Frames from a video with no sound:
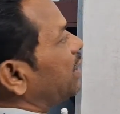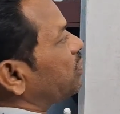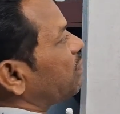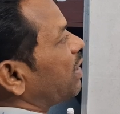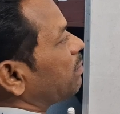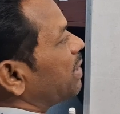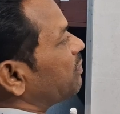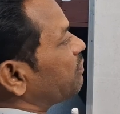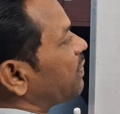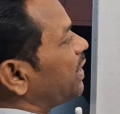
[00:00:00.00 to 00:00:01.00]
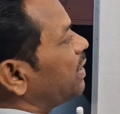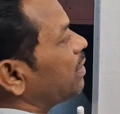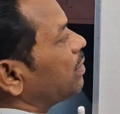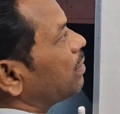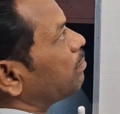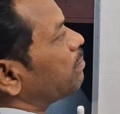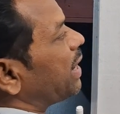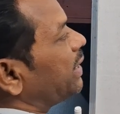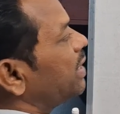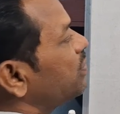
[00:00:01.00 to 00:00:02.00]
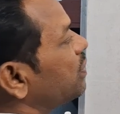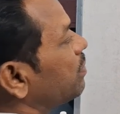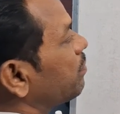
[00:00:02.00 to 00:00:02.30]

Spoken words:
x square by 5 minus